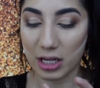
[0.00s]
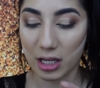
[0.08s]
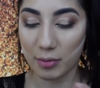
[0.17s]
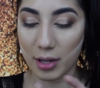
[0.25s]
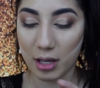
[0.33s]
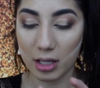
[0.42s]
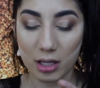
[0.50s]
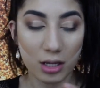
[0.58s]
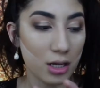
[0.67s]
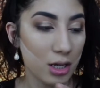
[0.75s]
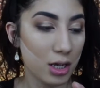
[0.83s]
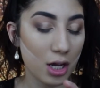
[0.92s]
Naked palette.
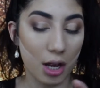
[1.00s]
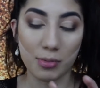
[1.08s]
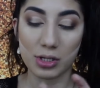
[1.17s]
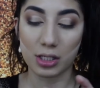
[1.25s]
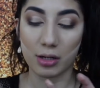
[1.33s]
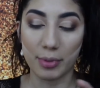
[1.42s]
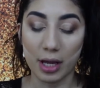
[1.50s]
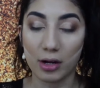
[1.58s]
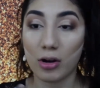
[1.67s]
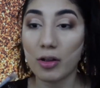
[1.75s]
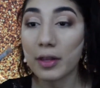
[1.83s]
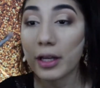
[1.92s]
I'm just gonna pat it
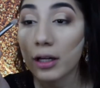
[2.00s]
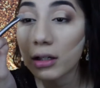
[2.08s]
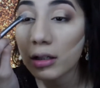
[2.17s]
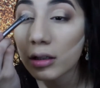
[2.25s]
on there.